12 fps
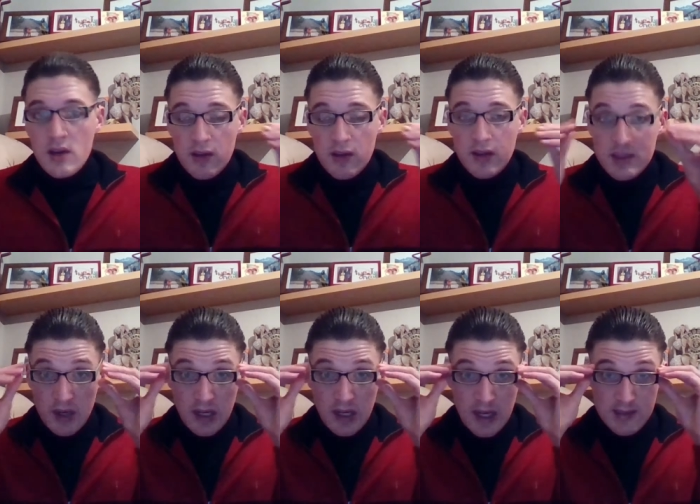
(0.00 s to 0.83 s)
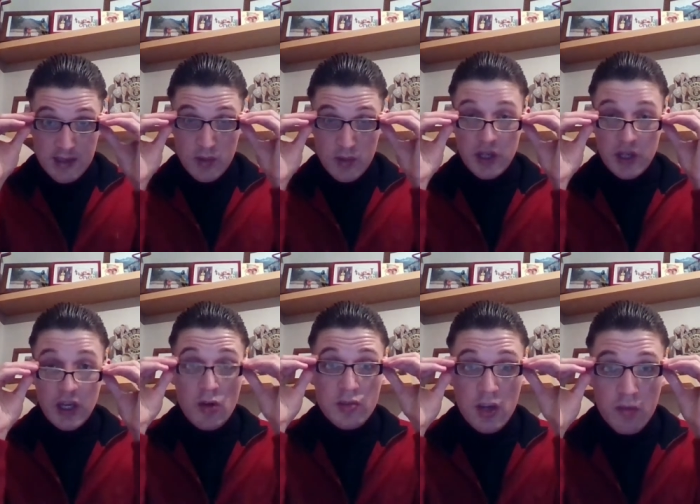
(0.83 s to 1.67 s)
These are my glasses which I
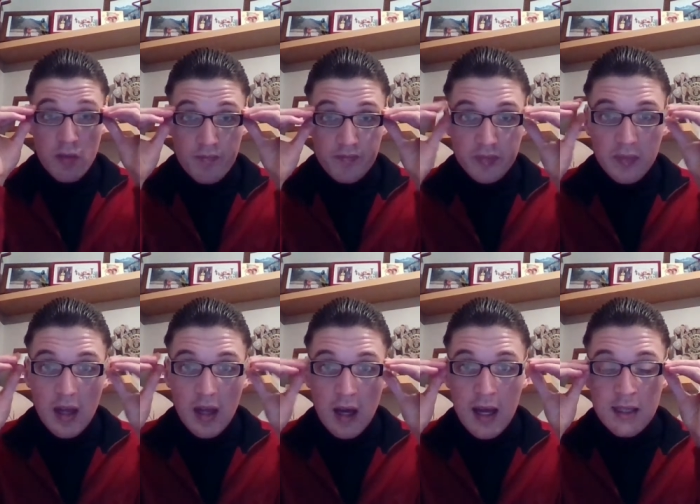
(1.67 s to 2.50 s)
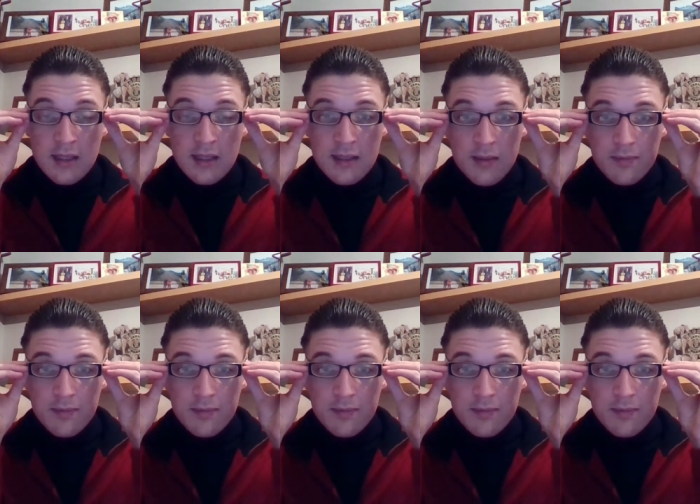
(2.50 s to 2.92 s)
go to, and